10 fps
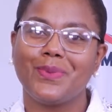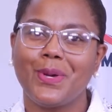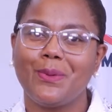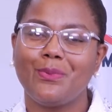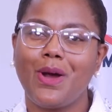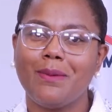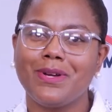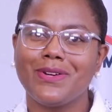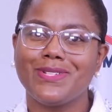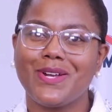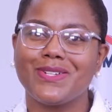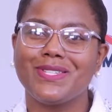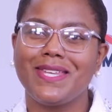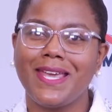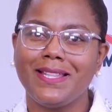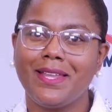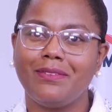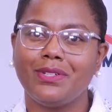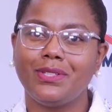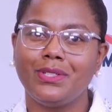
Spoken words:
Primaries are state level,